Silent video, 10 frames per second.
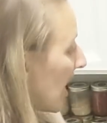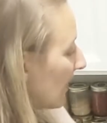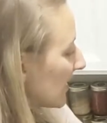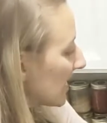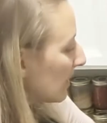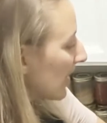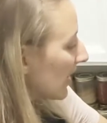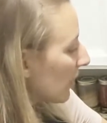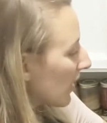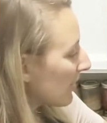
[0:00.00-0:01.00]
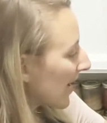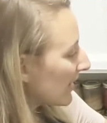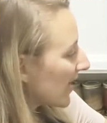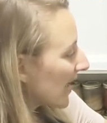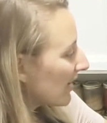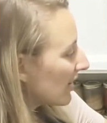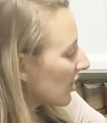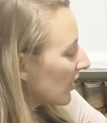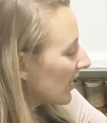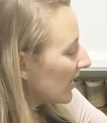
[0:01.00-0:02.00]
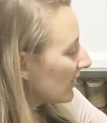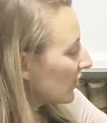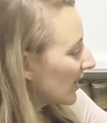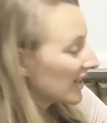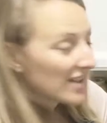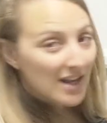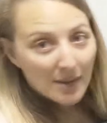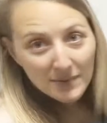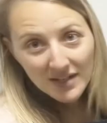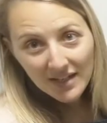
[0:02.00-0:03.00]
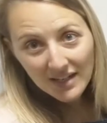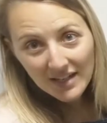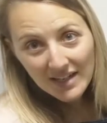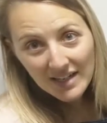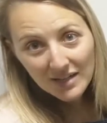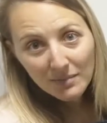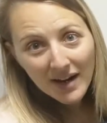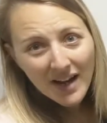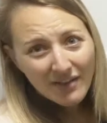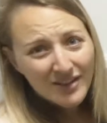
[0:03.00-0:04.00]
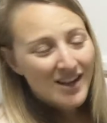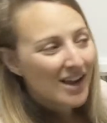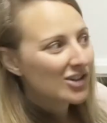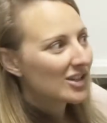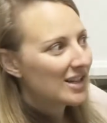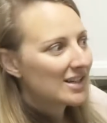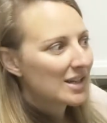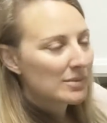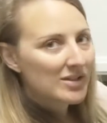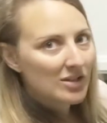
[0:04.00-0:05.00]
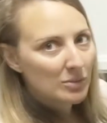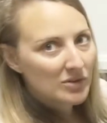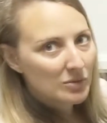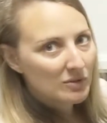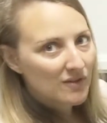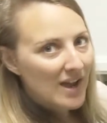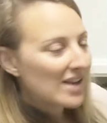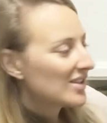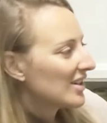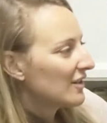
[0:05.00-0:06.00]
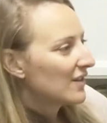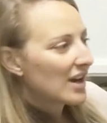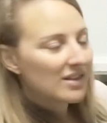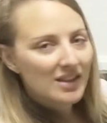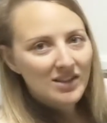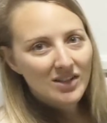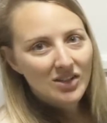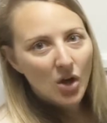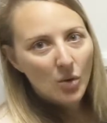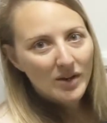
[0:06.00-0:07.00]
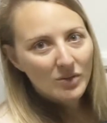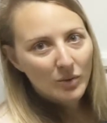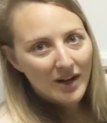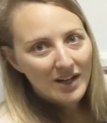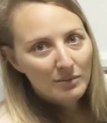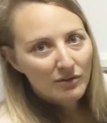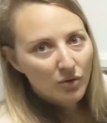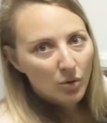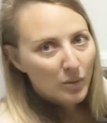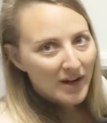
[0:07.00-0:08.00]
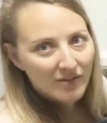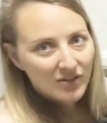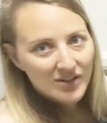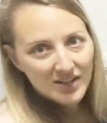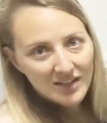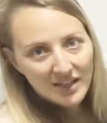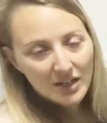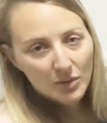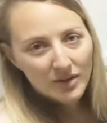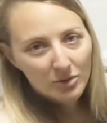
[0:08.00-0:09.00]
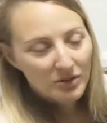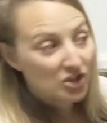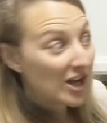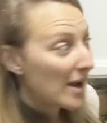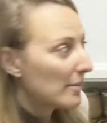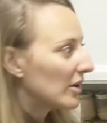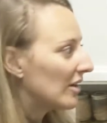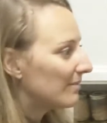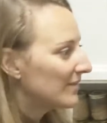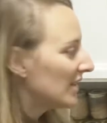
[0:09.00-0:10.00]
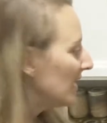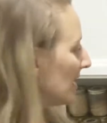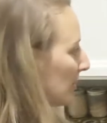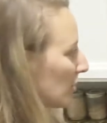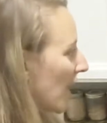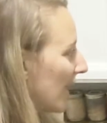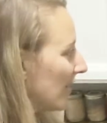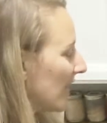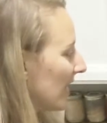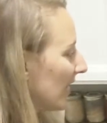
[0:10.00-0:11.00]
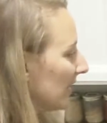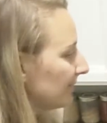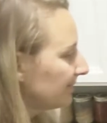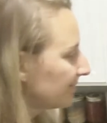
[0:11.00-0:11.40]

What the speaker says: Obviously, we got our water bath counter going, trying to get that up to heat. My oven actually heats up super, super fast, and I find this is always ready before whatever is in here, whether it be jam or brine or anything.